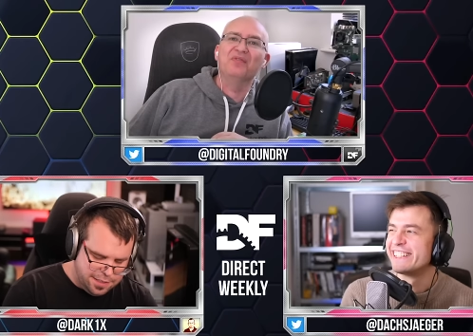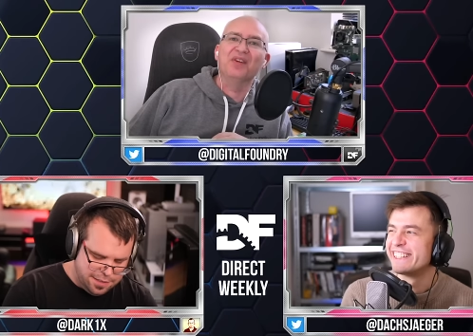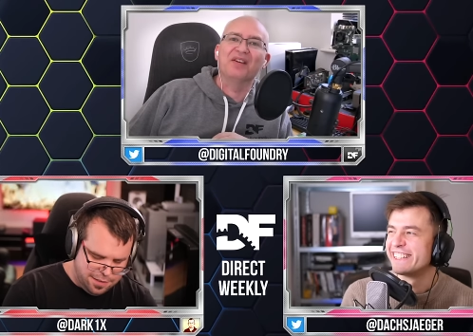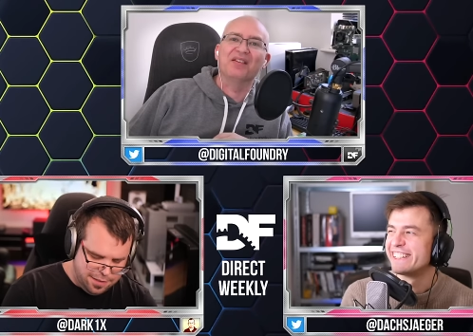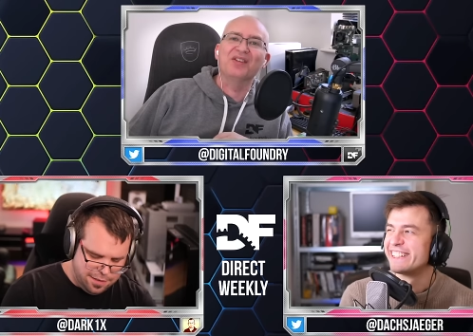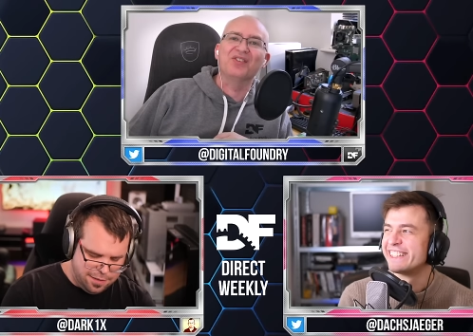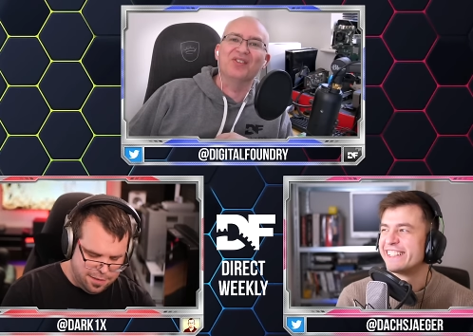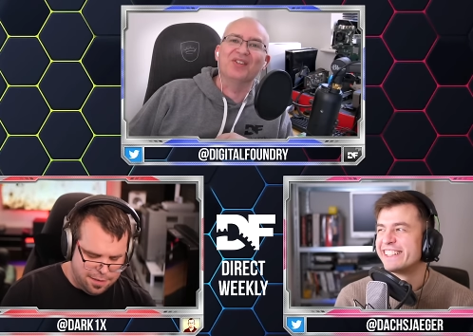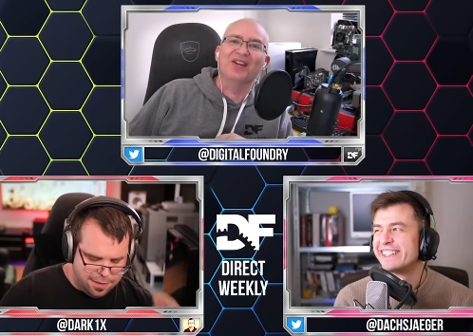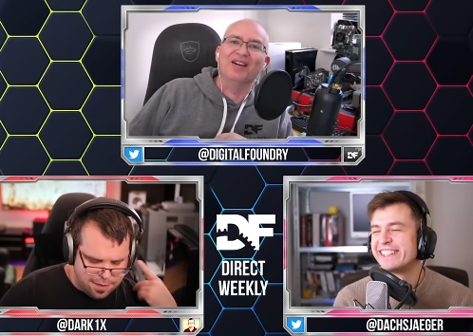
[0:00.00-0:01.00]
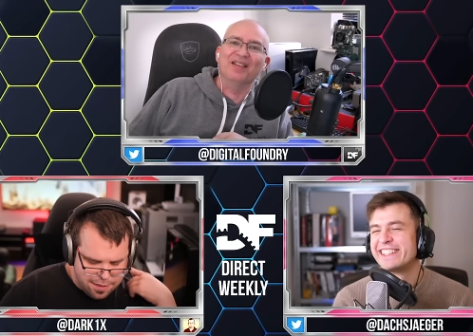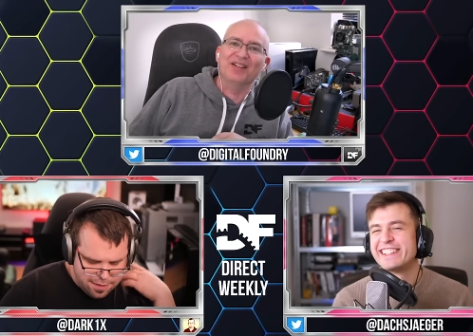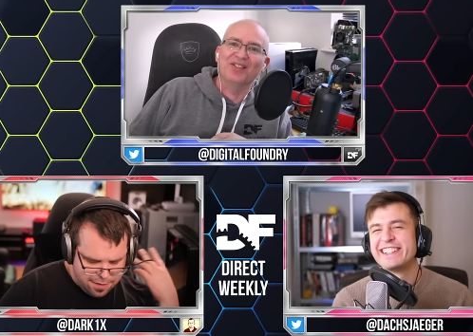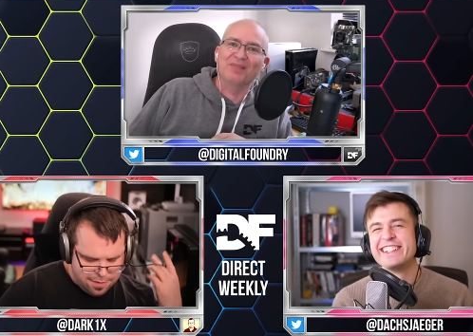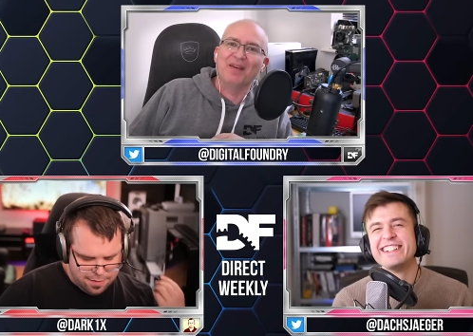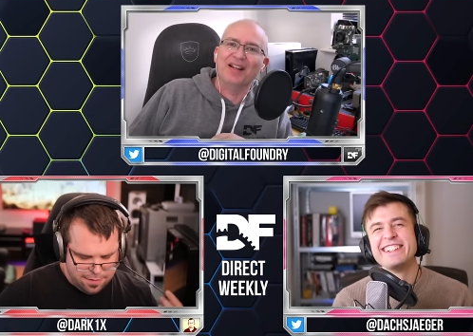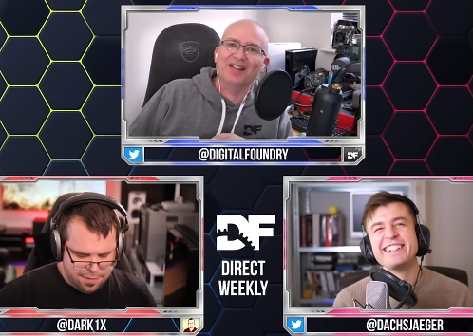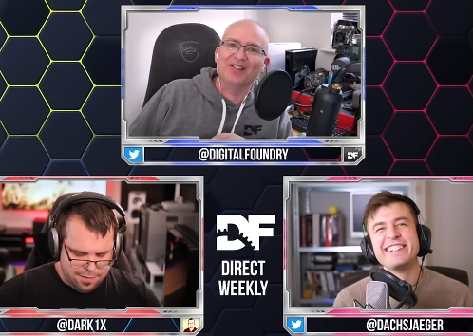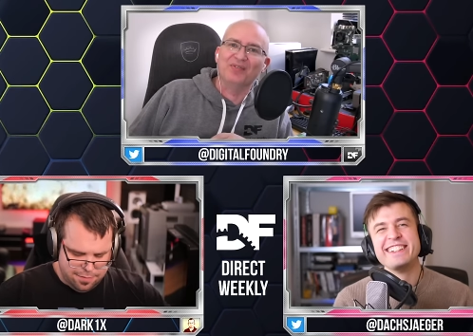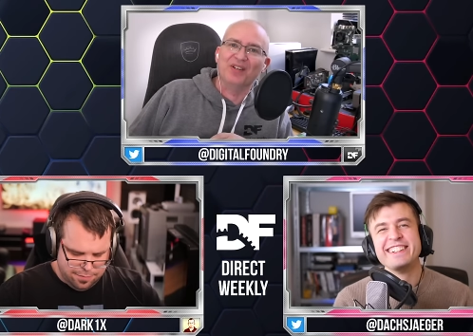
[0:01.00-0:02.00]
Speaker 1: just, configuration scenarios to
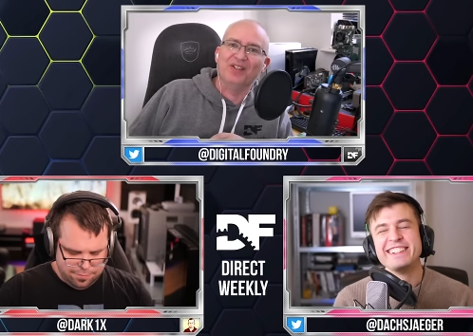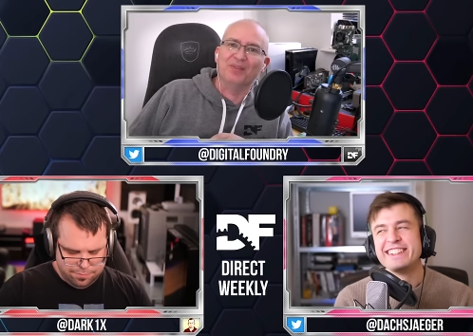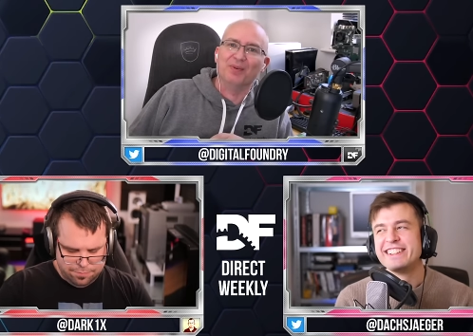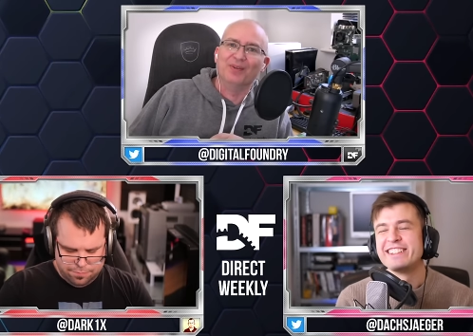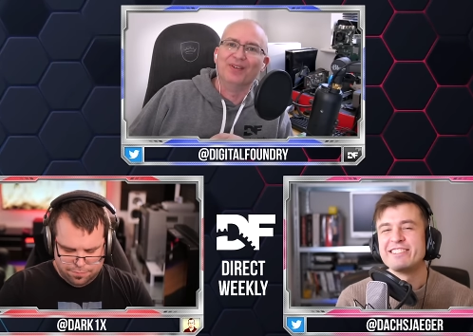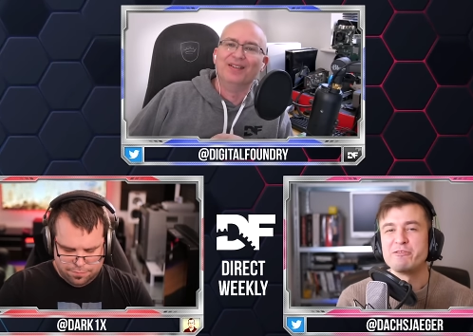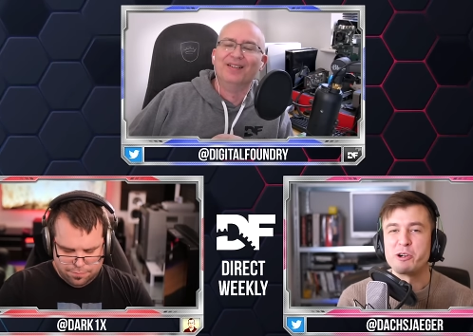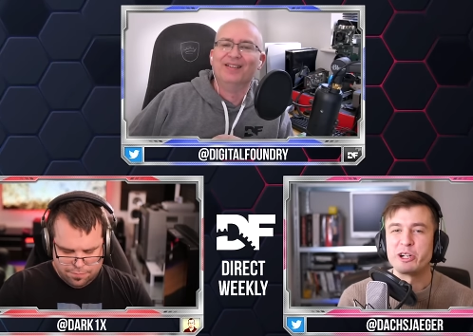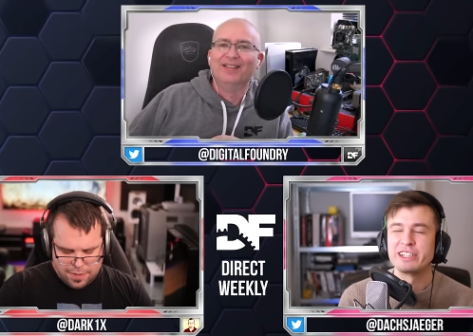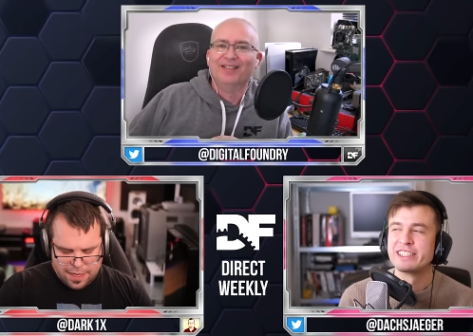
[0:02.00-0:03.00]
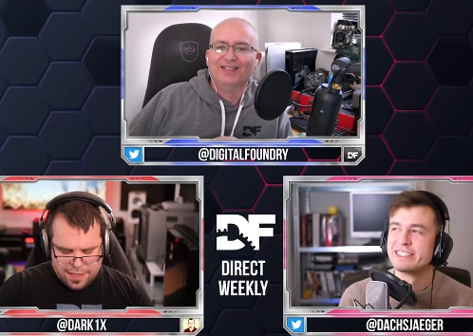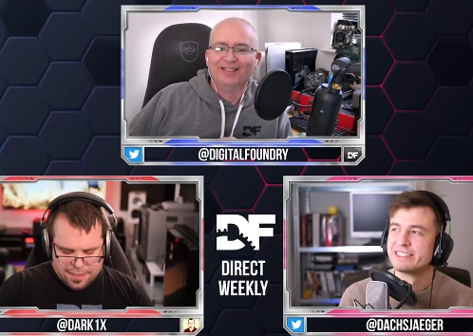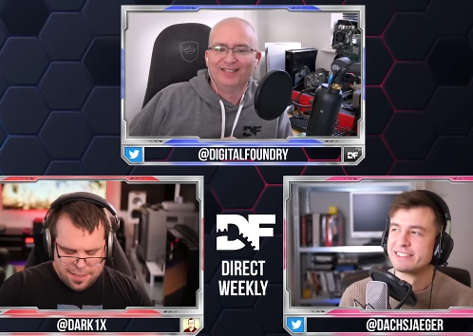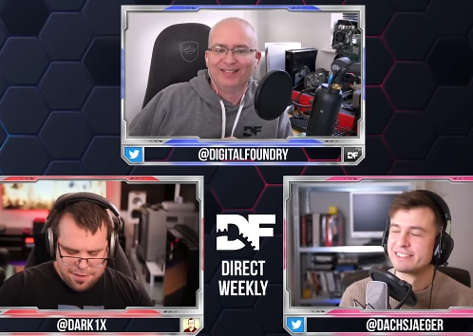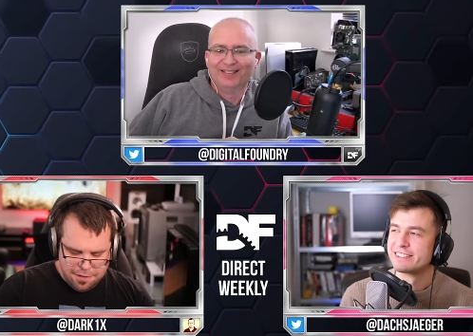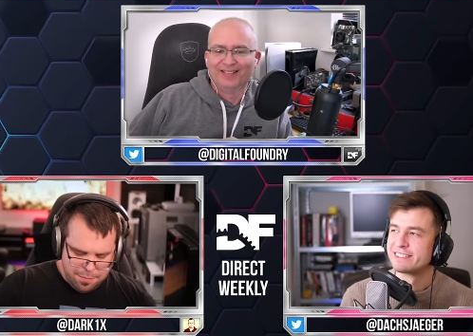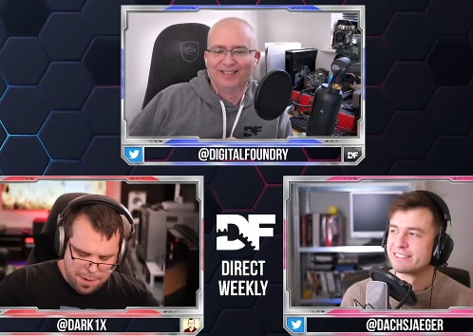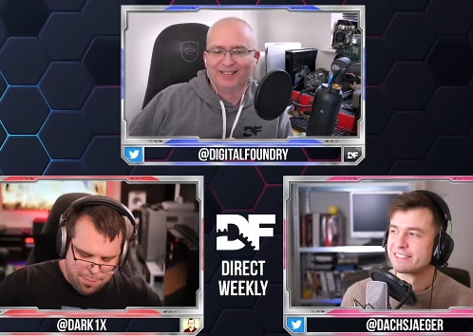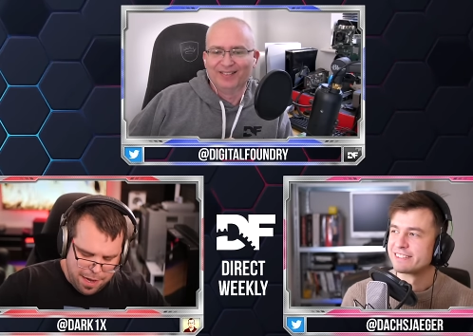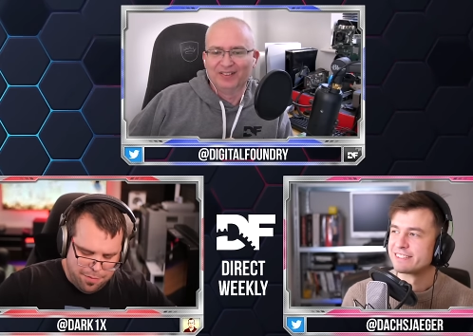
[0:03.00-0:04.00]
make this feasible.
Speaker 2: Work. I continue to be
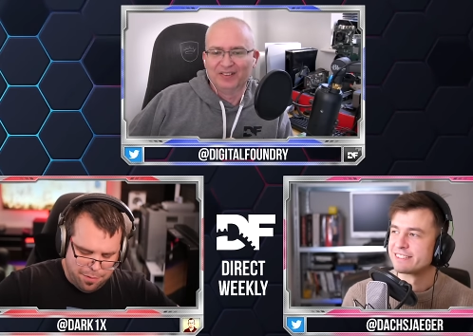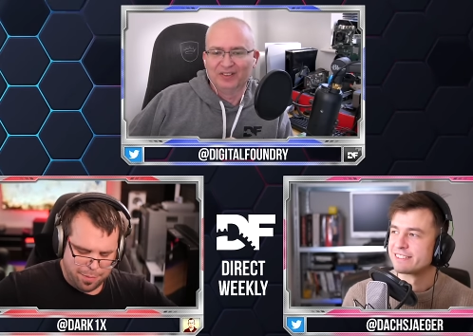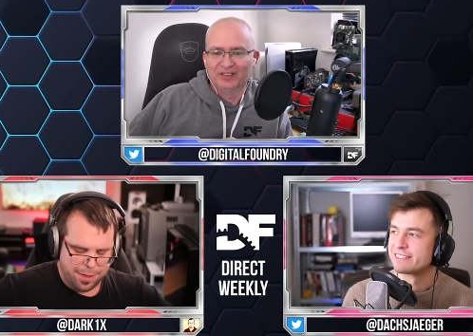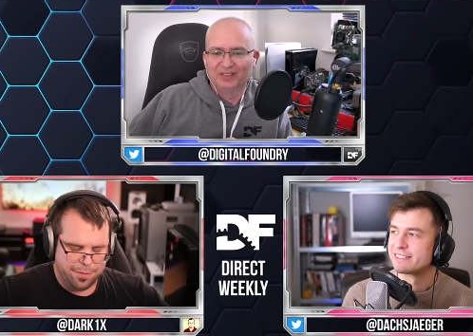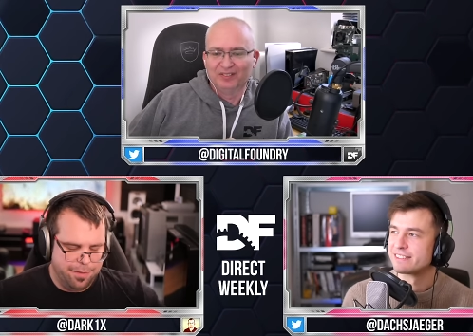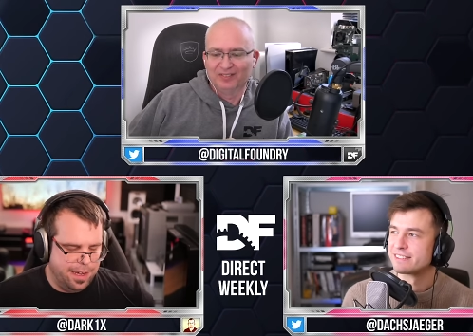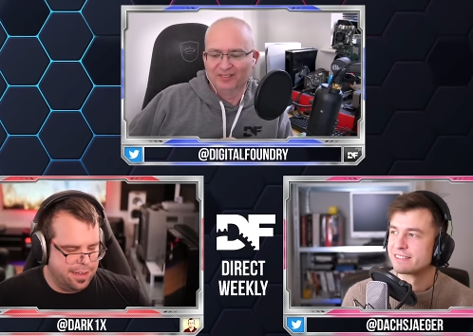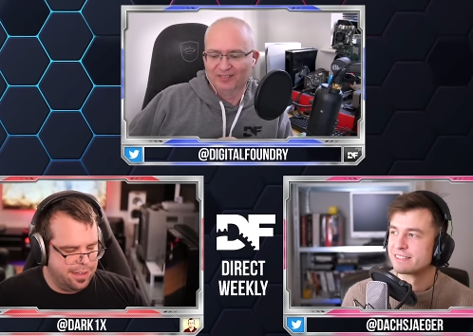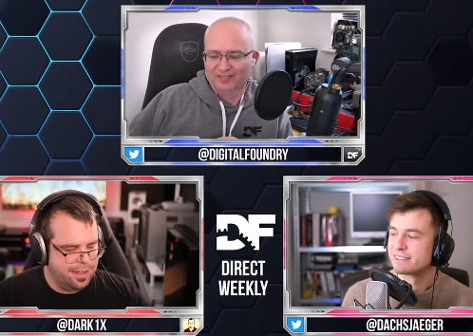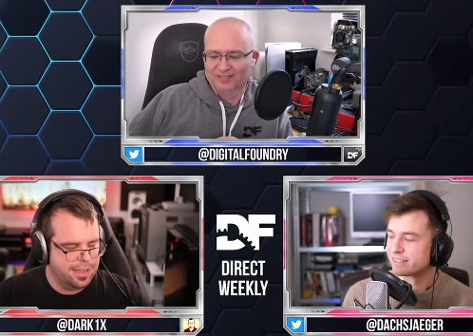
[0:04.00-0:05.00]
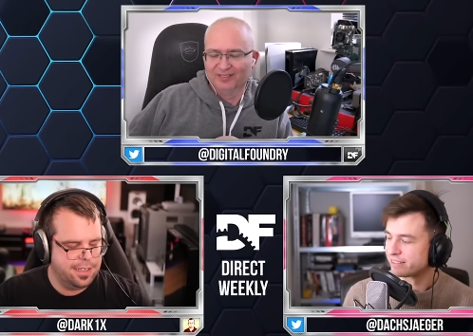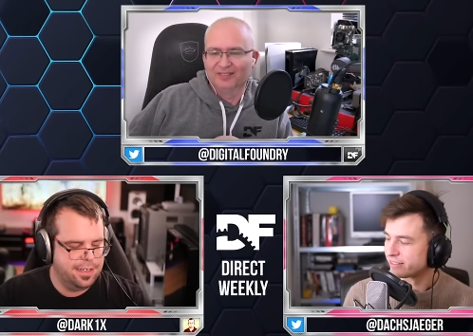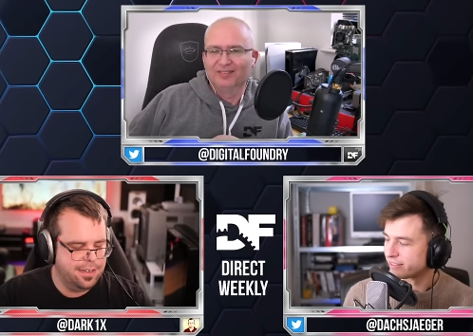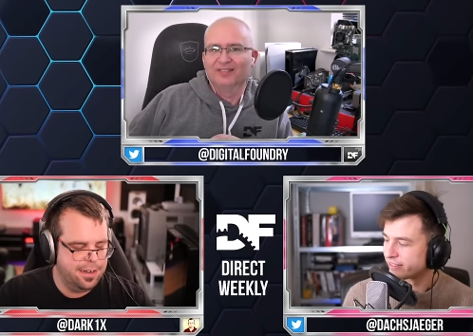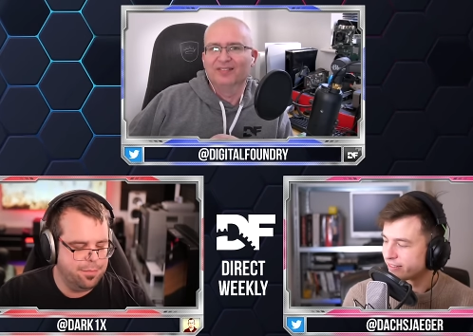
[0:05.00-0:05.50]
baffled by the fact that they didn't